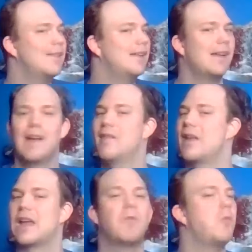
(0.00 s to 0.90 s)
Yeah.
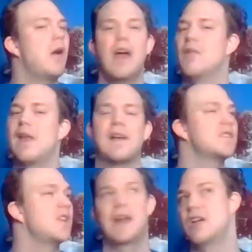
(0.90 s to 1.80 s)
Like, if we're like
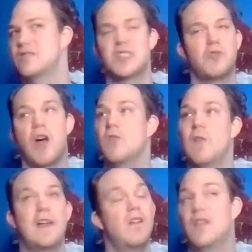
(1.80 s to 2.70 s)
someone else is
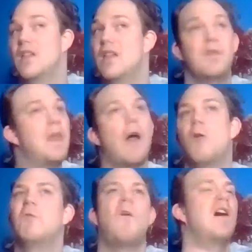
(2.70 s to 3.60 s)
struggling, they
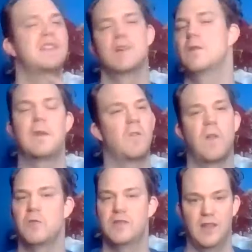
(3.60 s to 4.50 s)
go and find someone they're
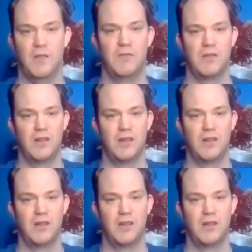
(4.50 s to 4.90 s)
close to. Yeah.